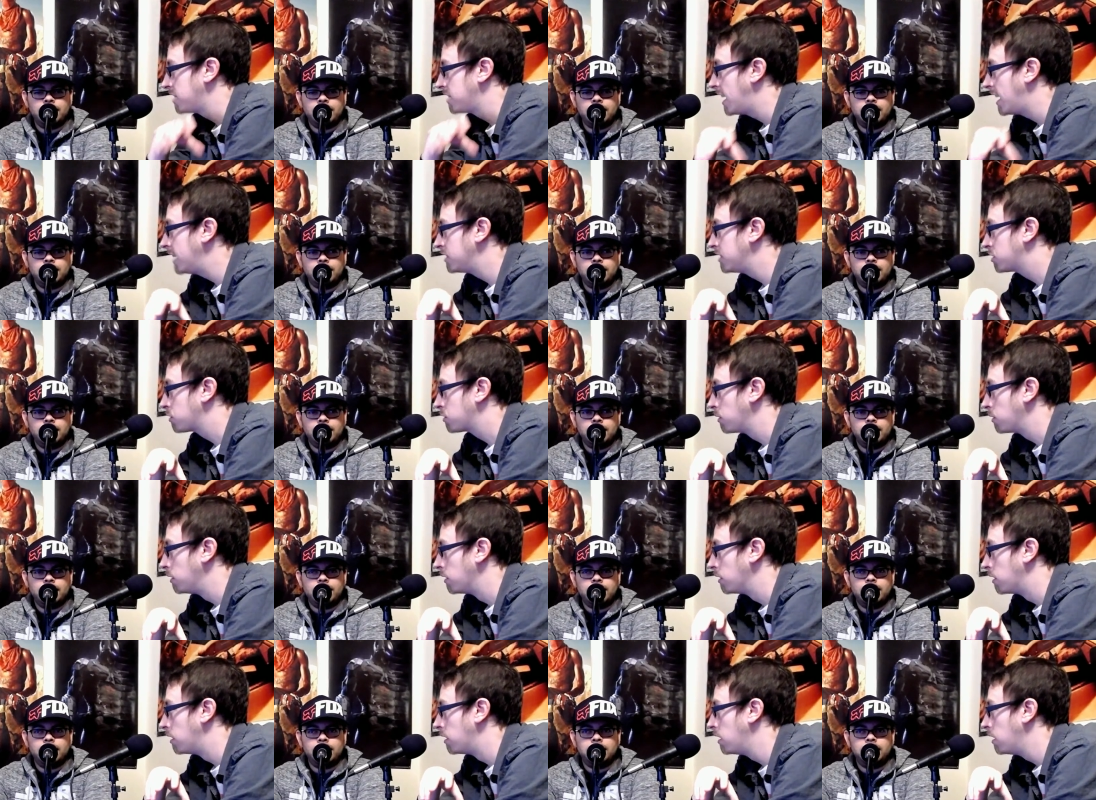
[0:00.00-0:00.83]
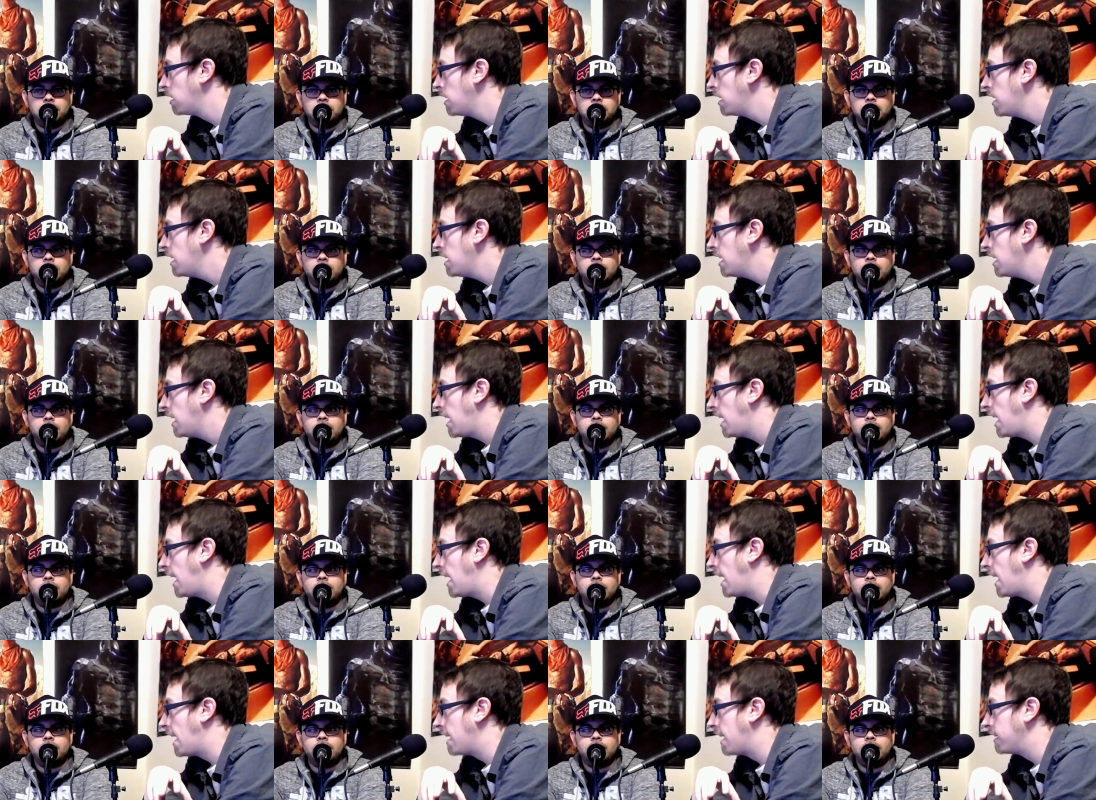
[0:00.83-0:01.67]
Speaker 1: scroller,
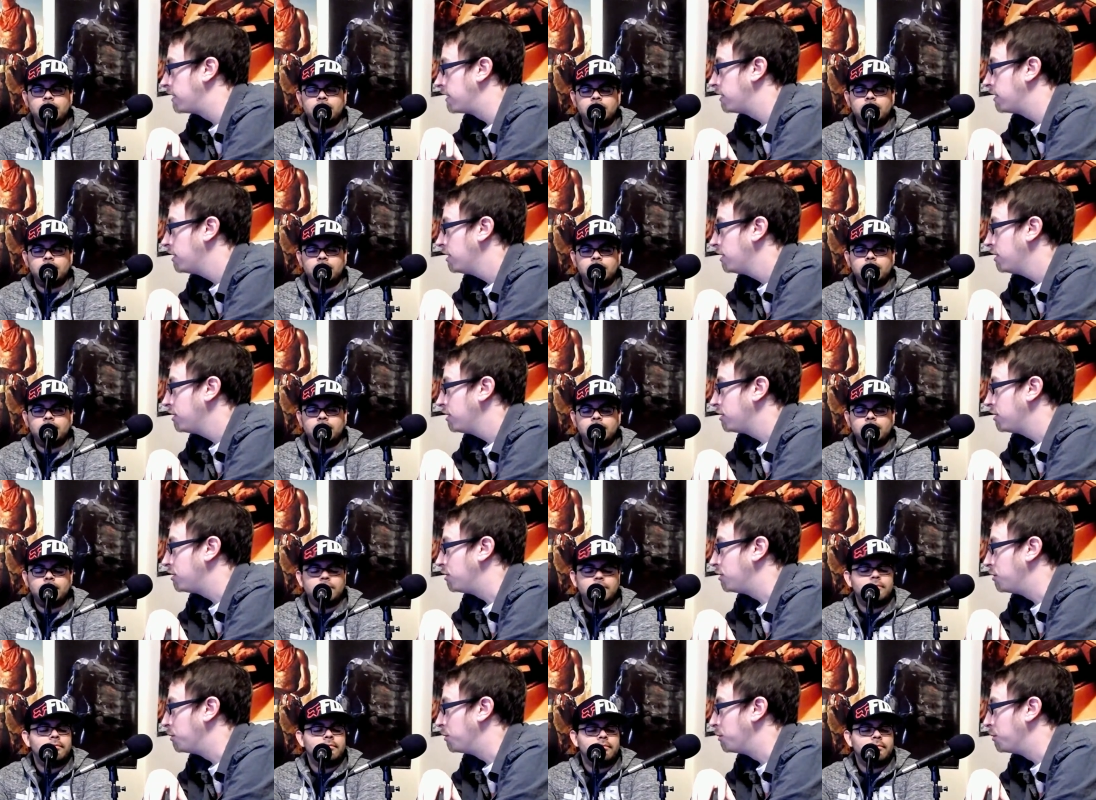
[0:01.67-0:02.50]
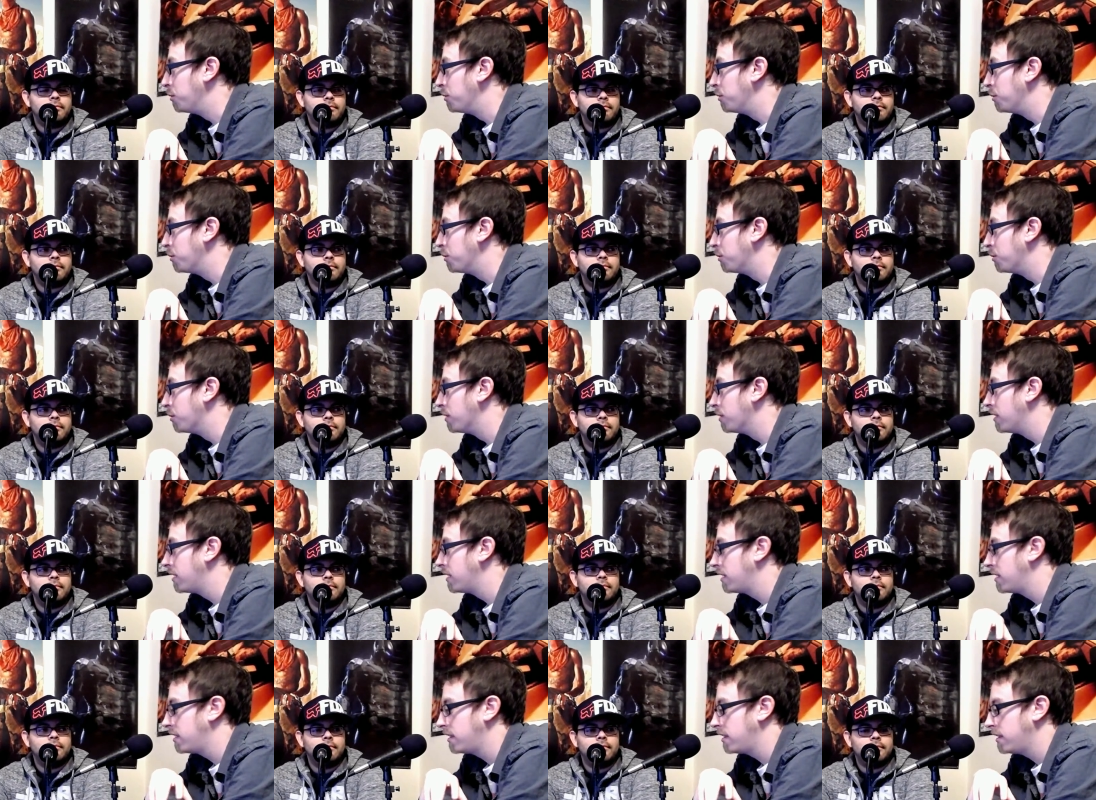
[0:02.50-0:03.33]
and you
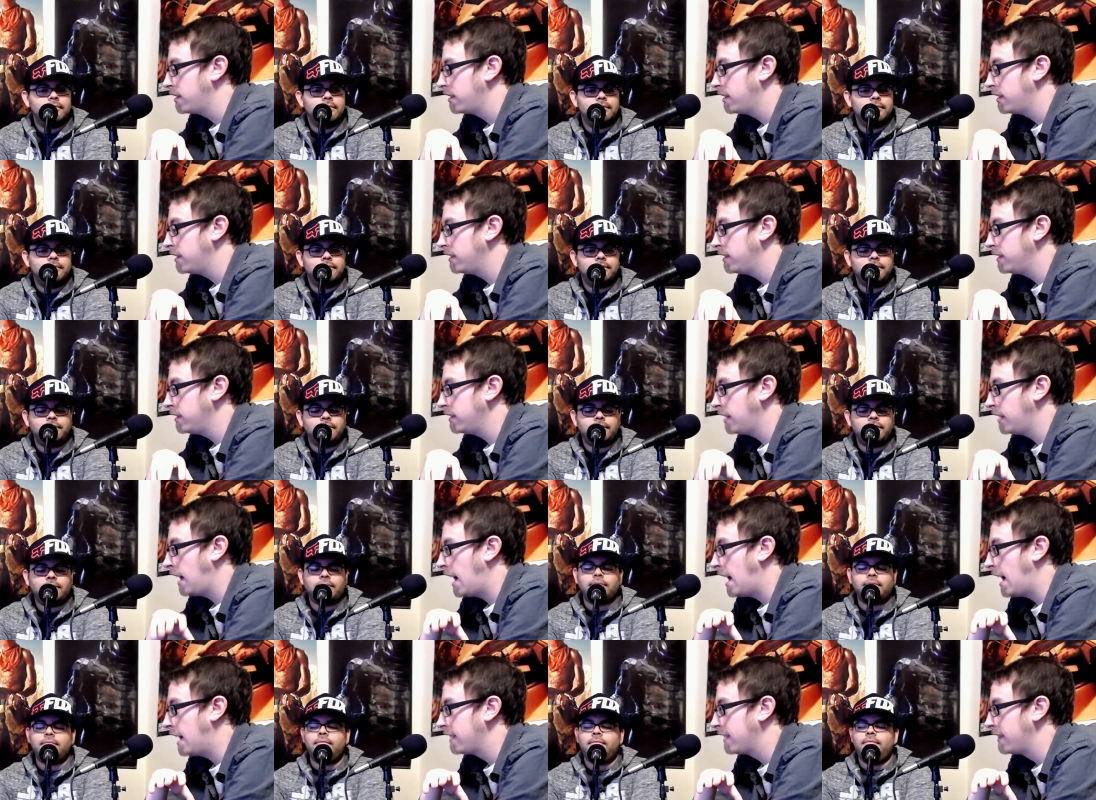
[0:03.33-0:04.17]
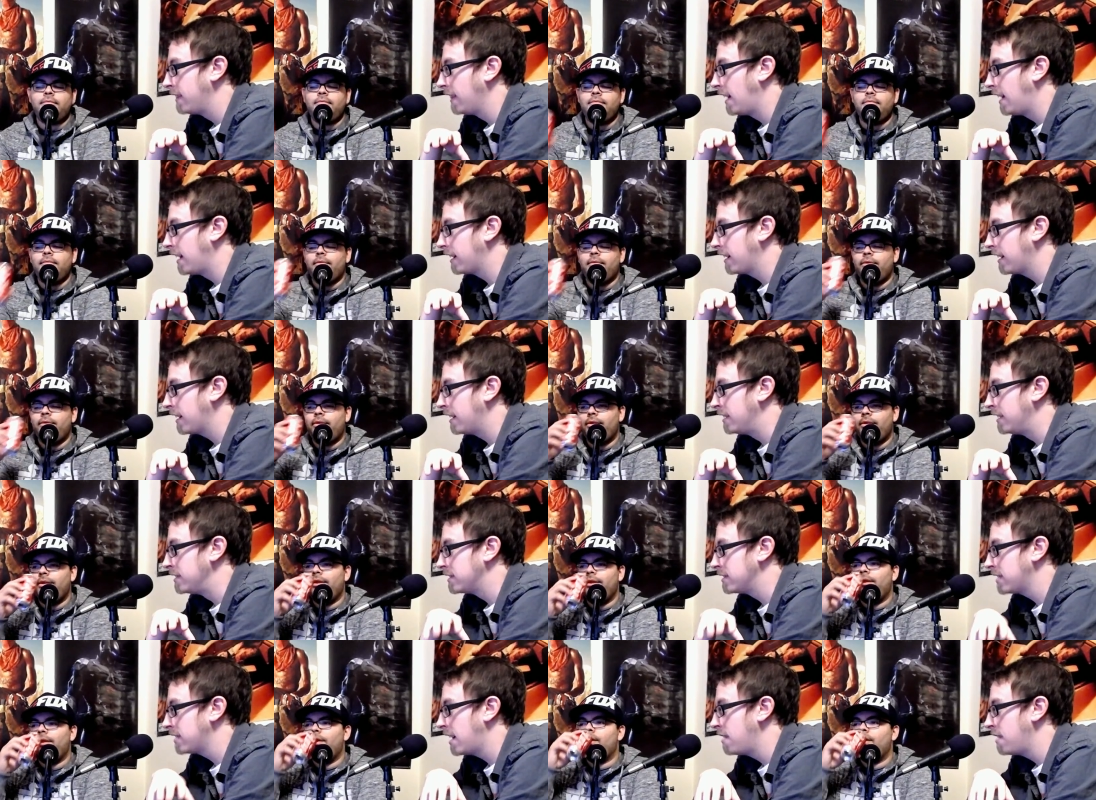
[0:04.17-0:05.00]
had like an entire